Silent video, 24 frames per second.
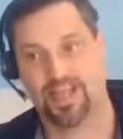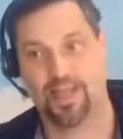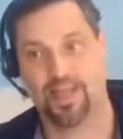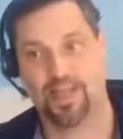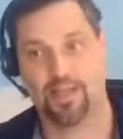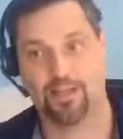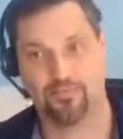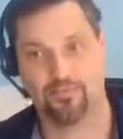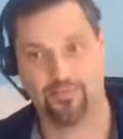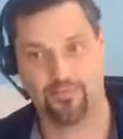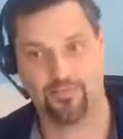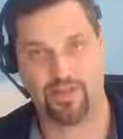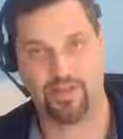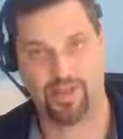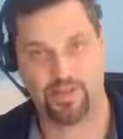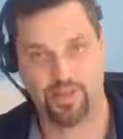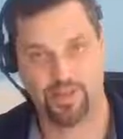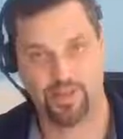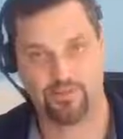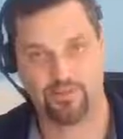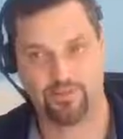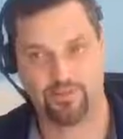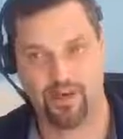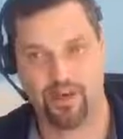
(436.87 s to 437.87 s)
a
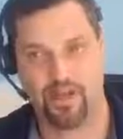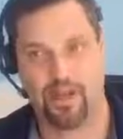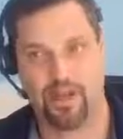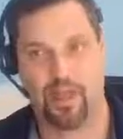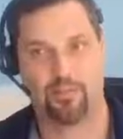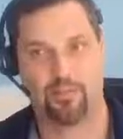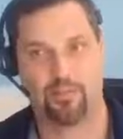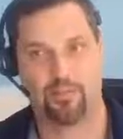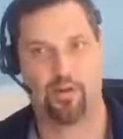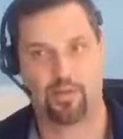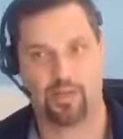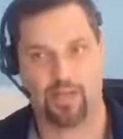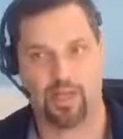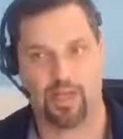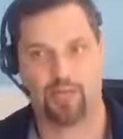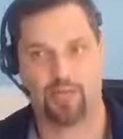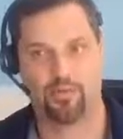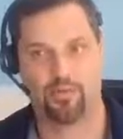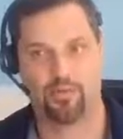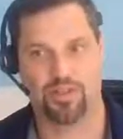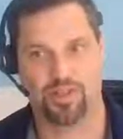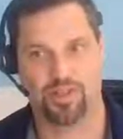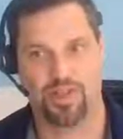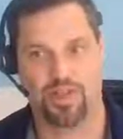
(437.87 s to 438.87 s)
fee, right? I'm okay
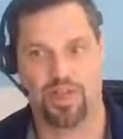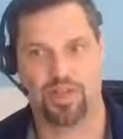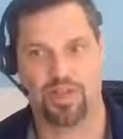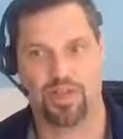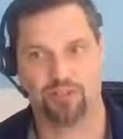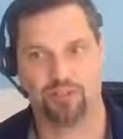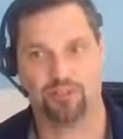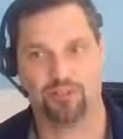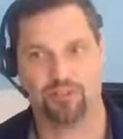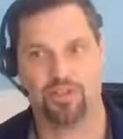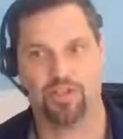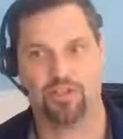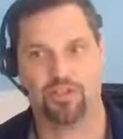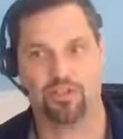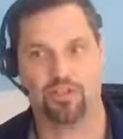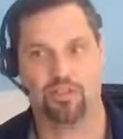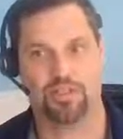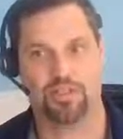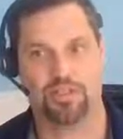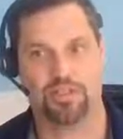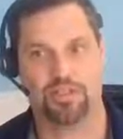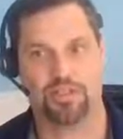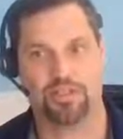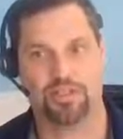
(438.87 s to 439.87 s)
with a fee
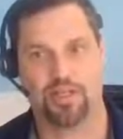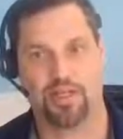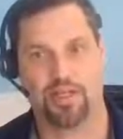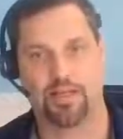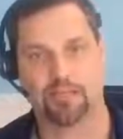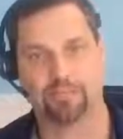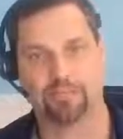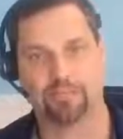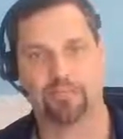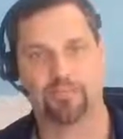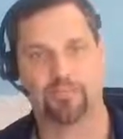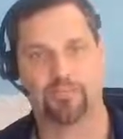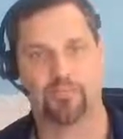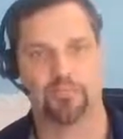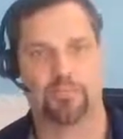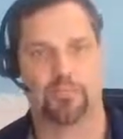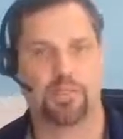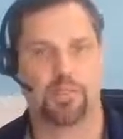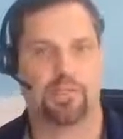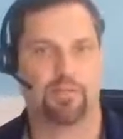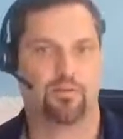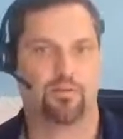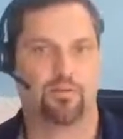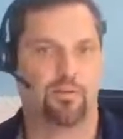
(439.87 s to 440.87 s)
to an extent.
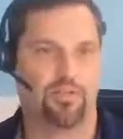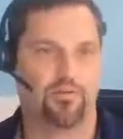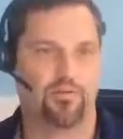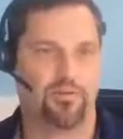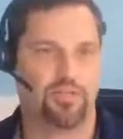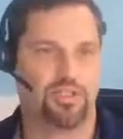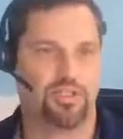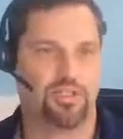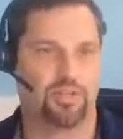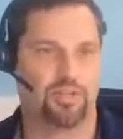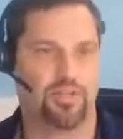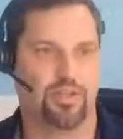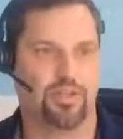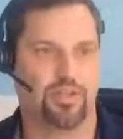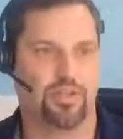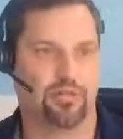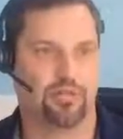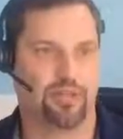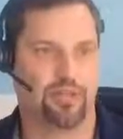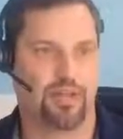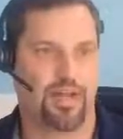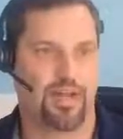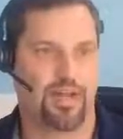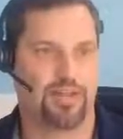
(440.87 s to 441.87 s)
But if you tell me that you
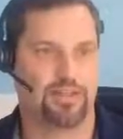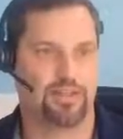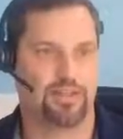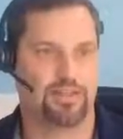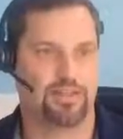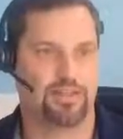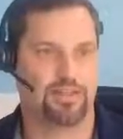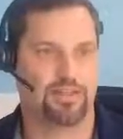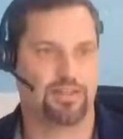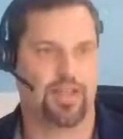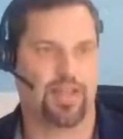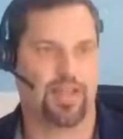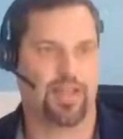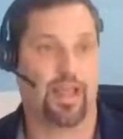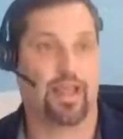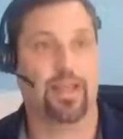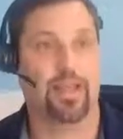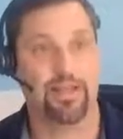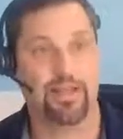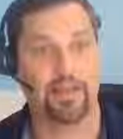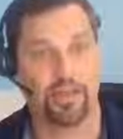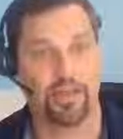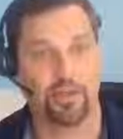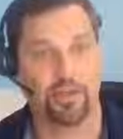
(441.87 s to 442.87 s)
have a guy that's
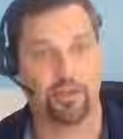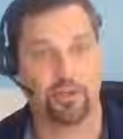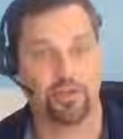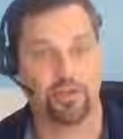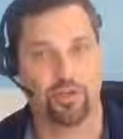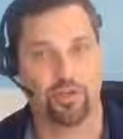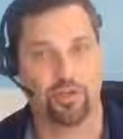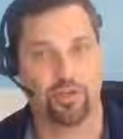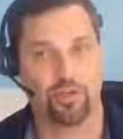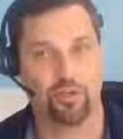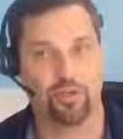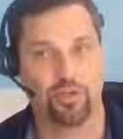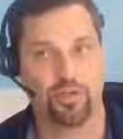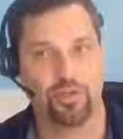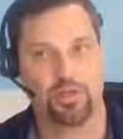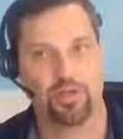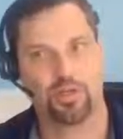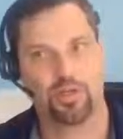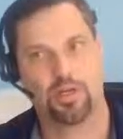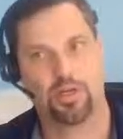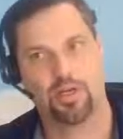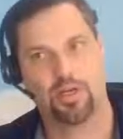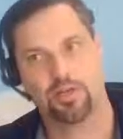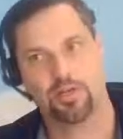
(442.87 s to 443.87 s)
80 years old,
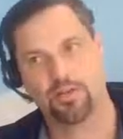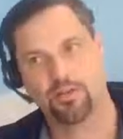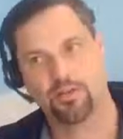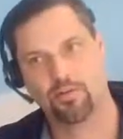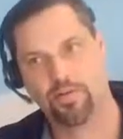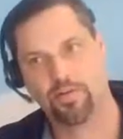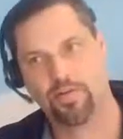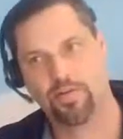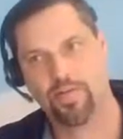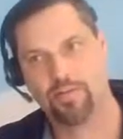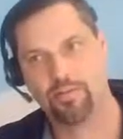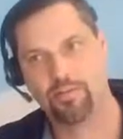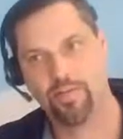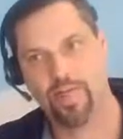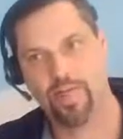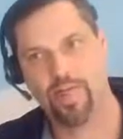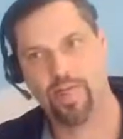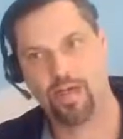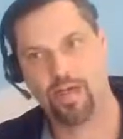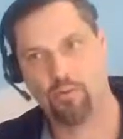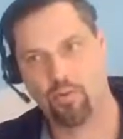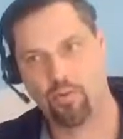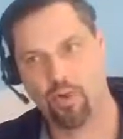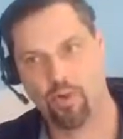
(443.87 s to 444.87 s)
well, he may
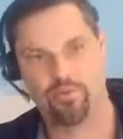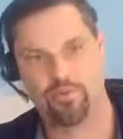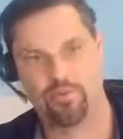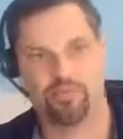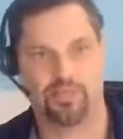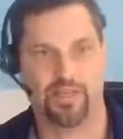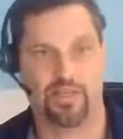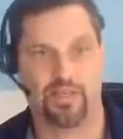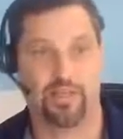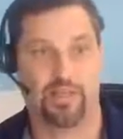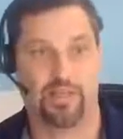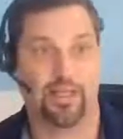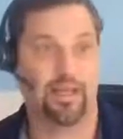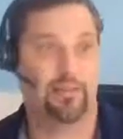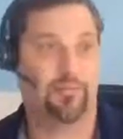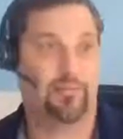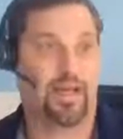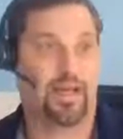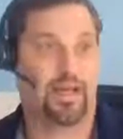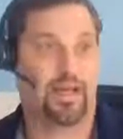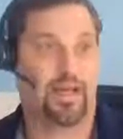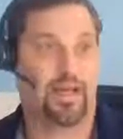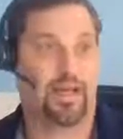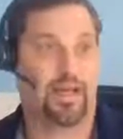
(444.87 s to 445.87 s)
not want a fee. He
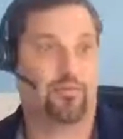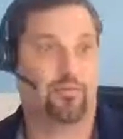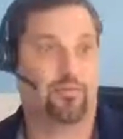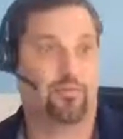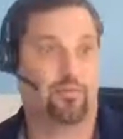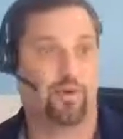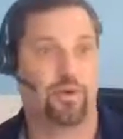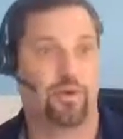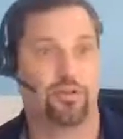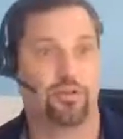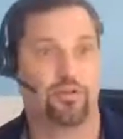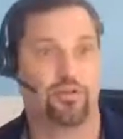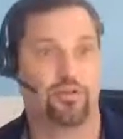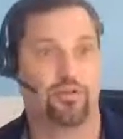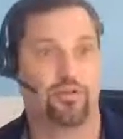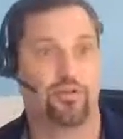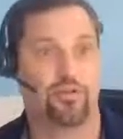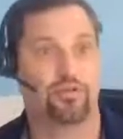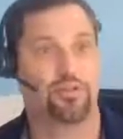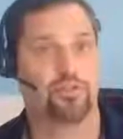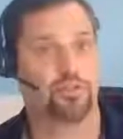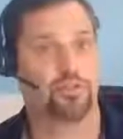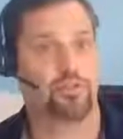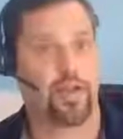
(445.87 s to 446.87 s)
may not even want a
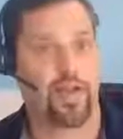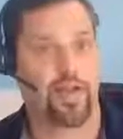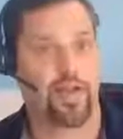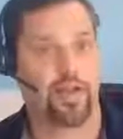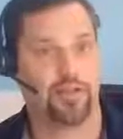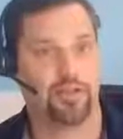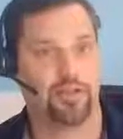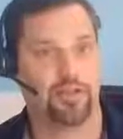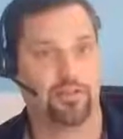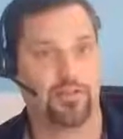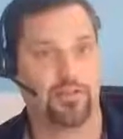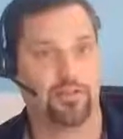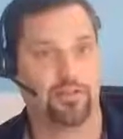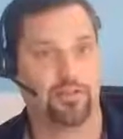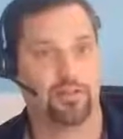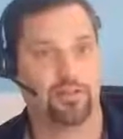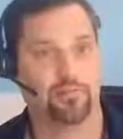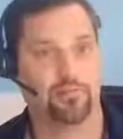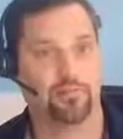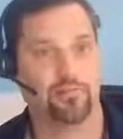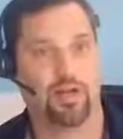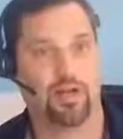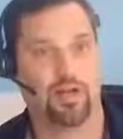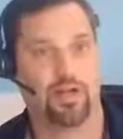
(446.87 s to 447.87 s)
2-year strategy,
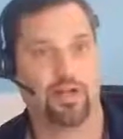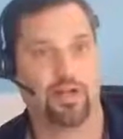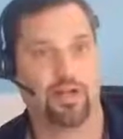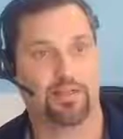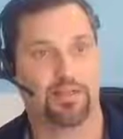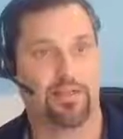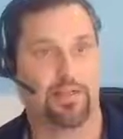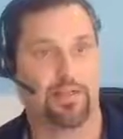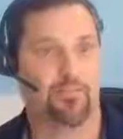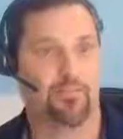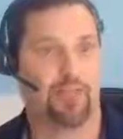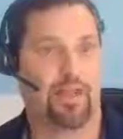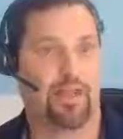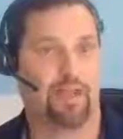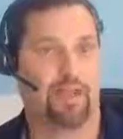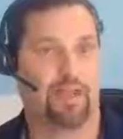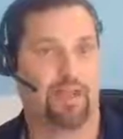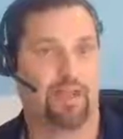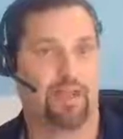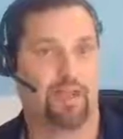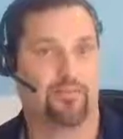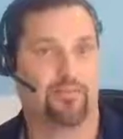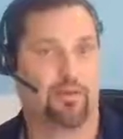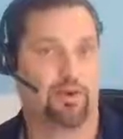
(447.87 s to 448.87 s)
right? Because he may
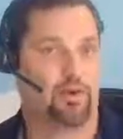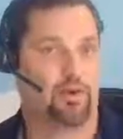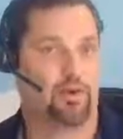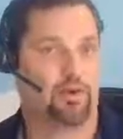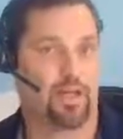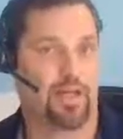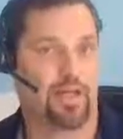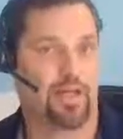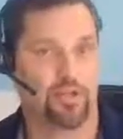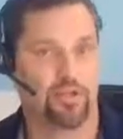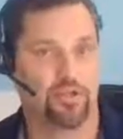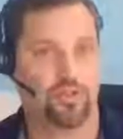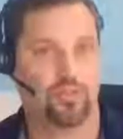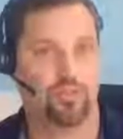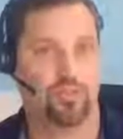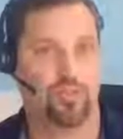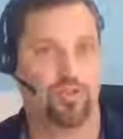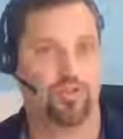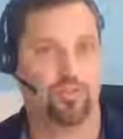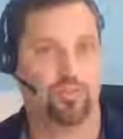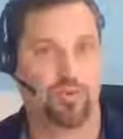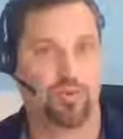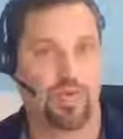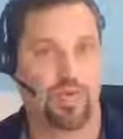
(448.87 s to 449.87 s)
not have a whole lot of
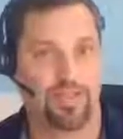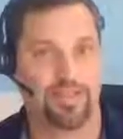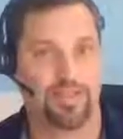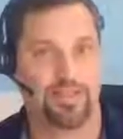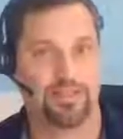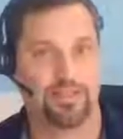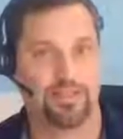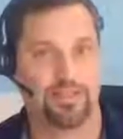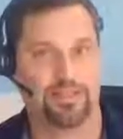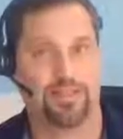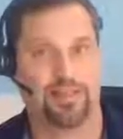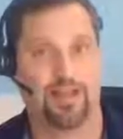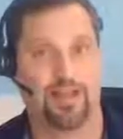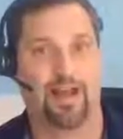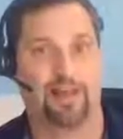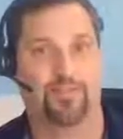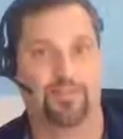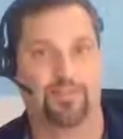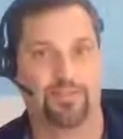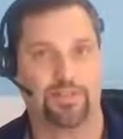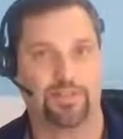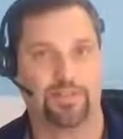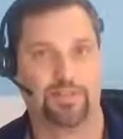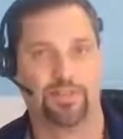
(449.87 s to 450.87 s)
2-year buckets
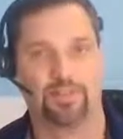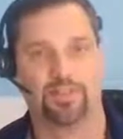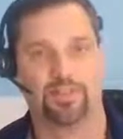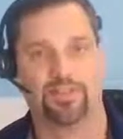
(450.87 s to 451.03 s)
left.